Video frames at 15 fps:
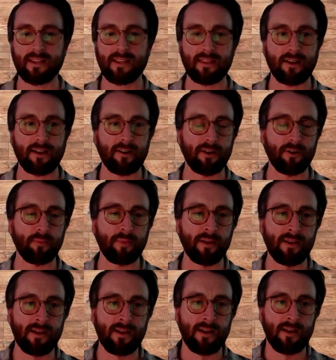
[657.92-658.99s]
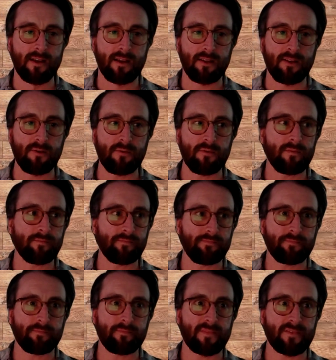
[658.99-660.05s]
because I think that could help
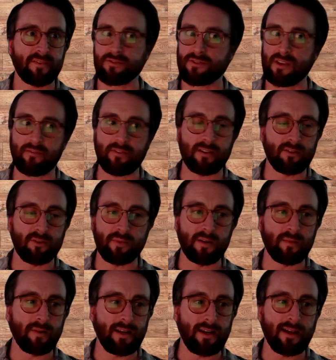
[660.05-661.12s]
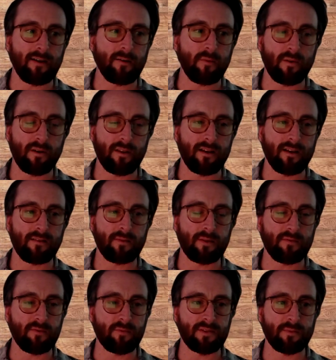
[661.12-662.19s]
you start saving a little bit of money now,
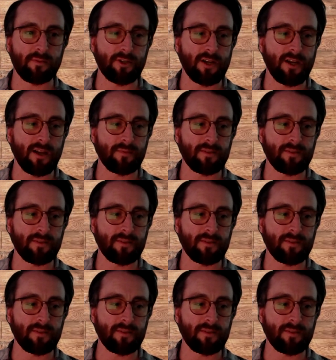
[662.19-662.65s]
whether from summer